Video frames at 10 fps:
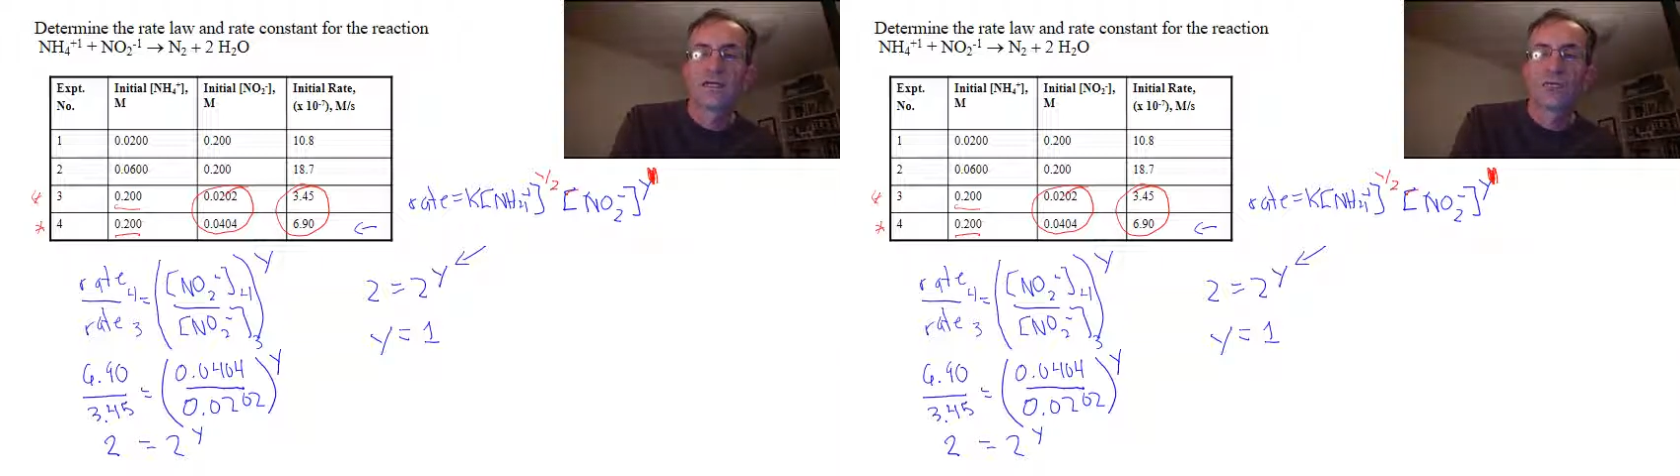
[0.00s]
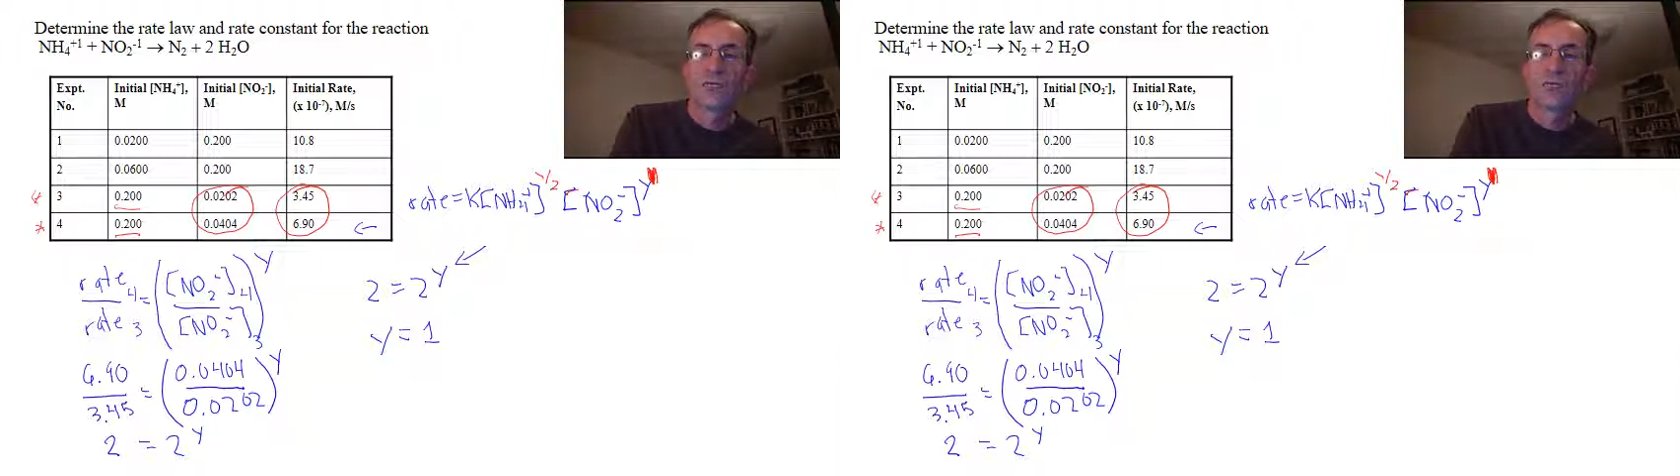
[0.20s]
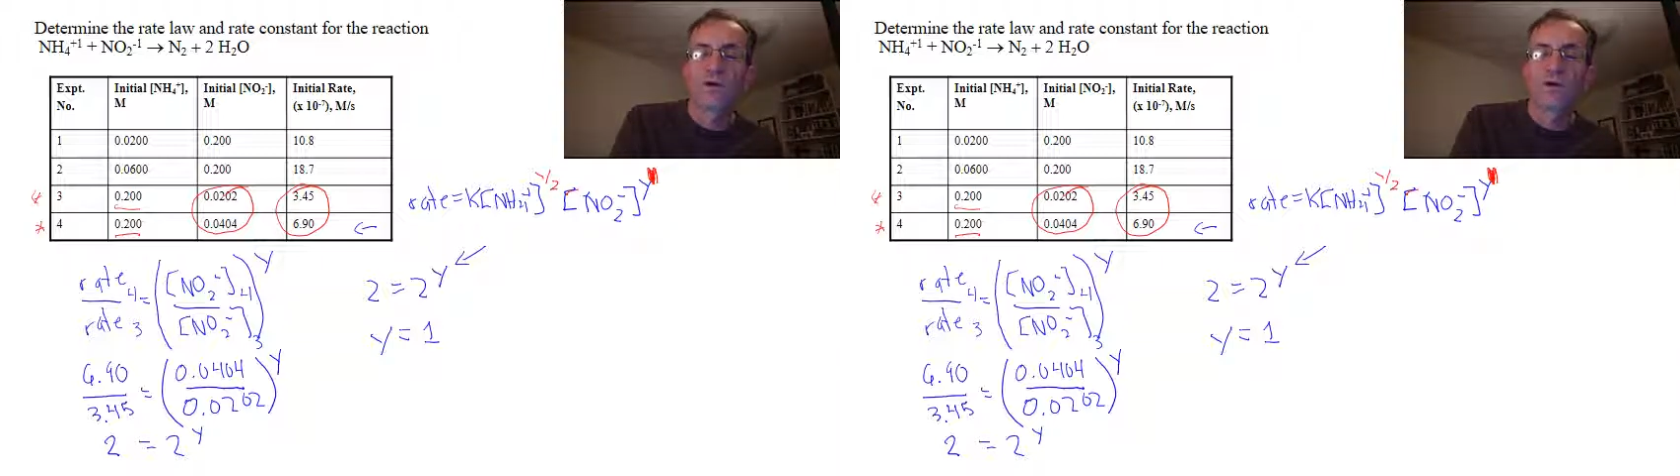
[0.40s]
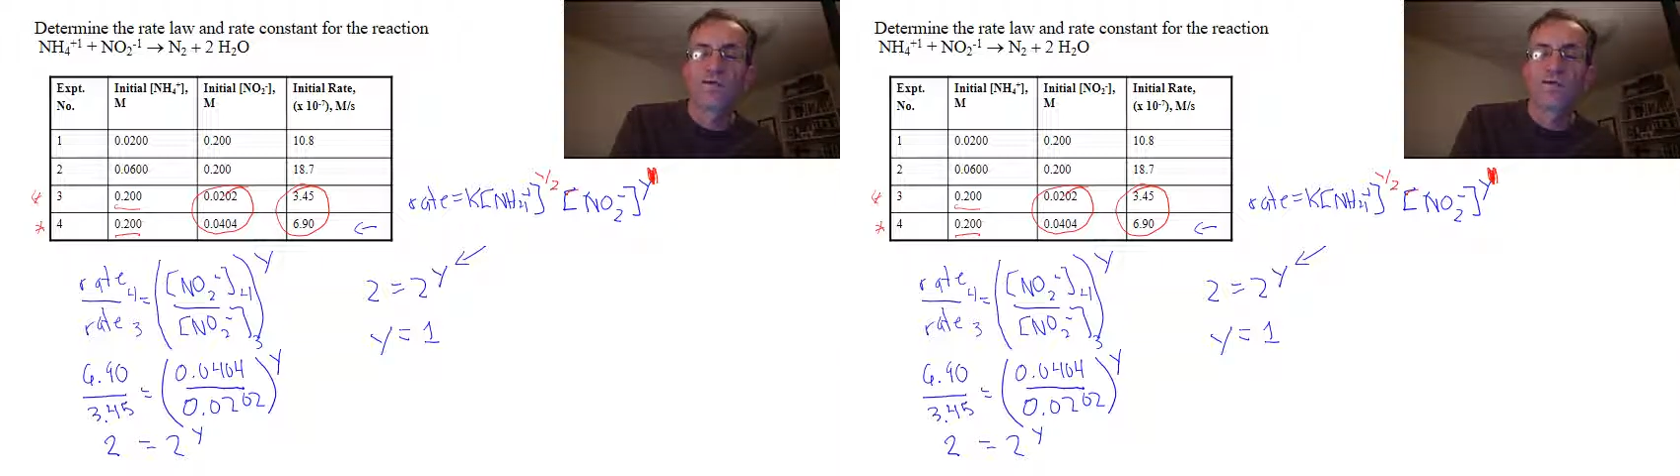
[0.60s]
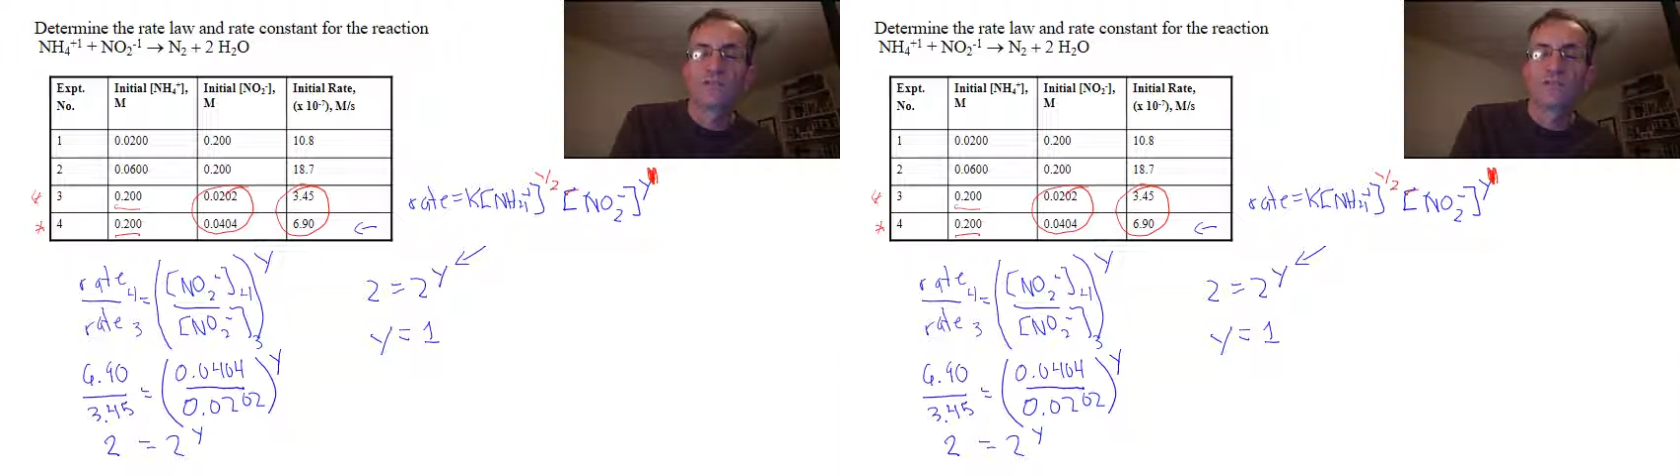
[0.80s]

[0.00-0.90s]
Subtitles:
whatever